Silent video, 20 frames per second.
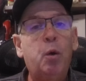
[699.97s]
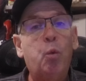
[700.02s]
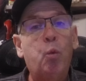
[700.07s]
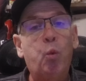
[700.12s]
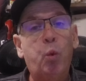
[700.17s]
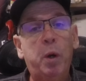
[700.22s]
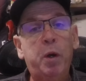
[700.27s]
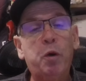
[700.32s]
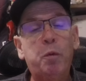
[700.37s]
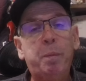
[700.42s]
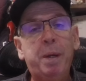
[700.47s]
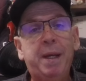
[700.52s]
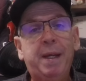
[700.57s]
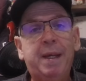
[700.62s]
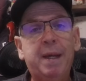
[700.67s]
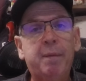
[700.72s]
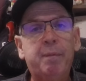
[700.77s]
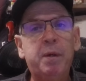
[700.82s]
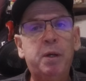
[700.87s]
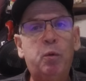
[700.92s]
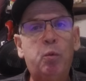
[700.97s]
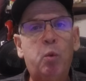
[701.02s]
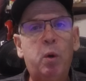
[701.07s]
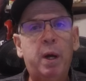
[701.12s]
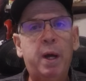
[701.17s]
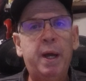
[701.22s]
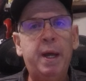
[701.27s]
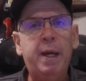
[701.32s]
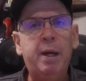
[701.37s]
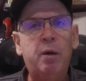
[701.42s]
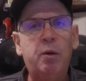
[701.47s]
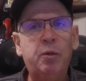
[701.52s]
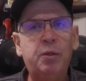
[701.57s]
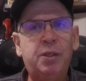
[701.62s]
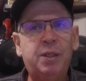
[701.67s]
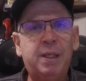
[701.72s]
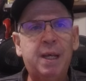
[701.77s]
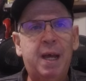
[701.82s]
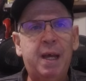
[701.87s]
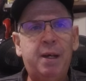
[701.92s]
will be given away on
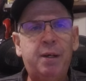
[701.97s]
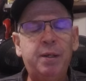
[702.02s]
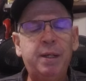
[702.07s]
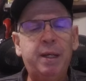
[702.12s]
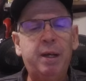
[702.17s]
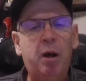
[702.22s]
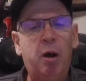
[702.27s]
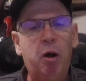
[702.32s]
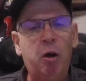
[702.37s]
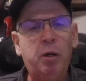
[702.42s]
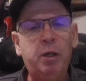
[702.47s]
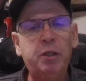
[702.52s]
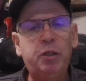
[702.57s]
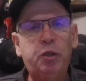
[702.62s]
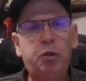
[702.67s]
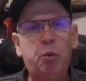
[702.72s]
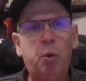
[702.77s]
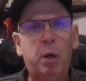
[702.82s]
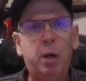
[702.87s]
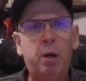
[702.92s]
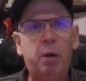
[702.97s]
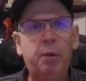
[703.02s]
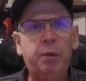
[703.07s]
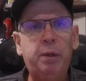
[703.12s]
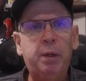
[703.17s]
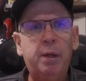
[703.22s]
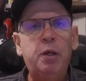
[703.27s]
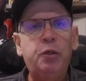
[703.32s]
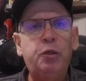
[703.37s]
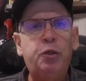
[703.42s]
Saturday, August 12th,